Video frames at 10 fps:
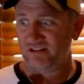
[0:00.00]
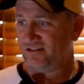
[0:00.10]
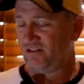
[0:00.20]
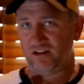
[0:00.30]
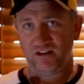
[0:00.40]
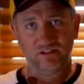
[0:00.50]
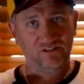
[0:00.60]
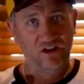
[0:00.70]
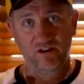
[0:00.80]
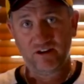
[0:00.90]
Just got a little
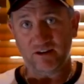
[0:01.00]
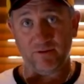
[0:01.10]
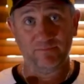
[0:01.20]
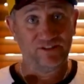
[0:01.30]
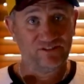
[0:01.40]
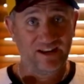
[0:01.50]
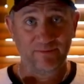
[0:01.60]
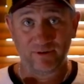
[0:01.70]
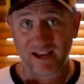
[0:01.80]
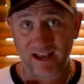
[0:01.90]
Sony one, but it's got
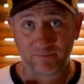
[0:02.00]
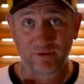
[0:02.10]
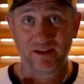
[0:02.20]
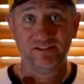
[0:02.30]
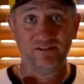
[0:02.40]
Apple CarPlay.